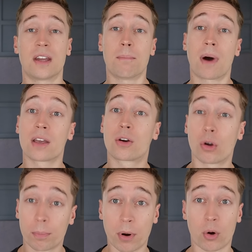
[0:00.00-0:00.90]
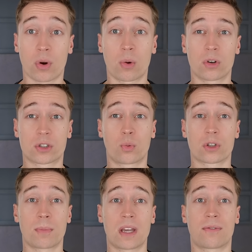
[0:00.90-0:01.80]
Then Michael Burry, which
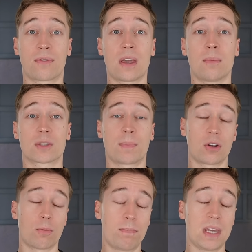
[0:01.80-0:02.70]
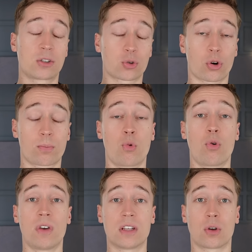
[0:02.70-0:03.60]
was made famous by The Big Short
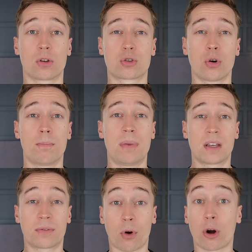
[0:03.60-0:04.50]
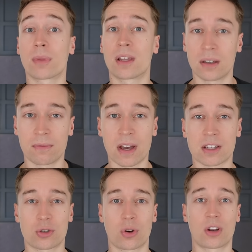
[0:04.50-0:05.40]
movie, is also a big farmland
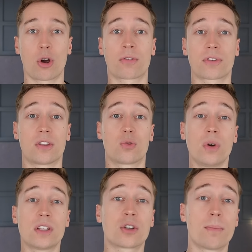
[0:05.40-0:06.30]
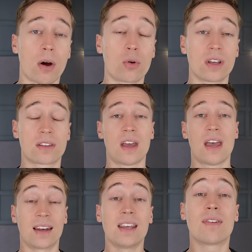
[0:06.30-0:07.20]
investor and he often tweets about it.
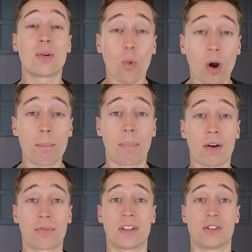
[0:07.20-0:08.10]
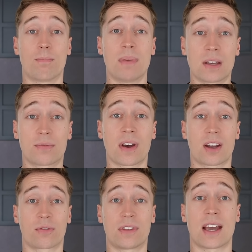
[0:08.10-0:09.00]
And even Warren Buffett is a big
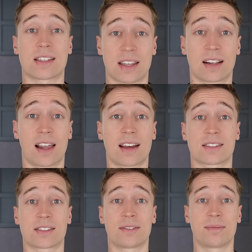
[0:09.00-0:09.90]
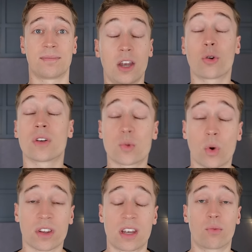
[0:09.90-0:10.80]
fan of the asset class. Here is
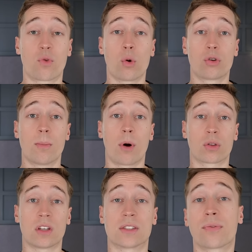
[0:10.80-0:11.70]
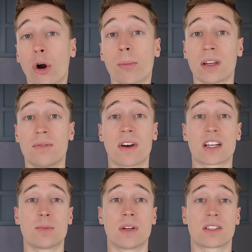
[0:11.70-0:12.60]
what he wrote about his farmland
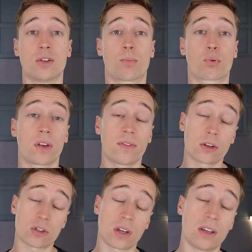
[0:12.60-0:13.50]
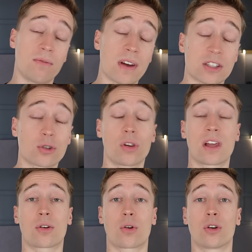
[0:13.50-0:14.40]
investments in a previous investor
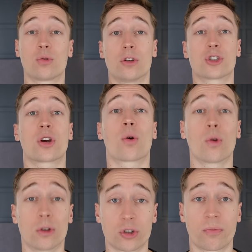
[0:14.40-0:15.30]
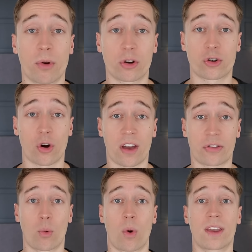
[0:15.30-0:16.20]
letter to the shareholders of Berkshire
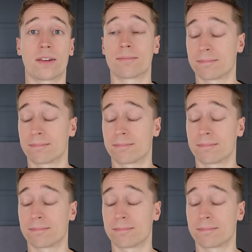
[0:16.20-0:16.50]
Hathaway.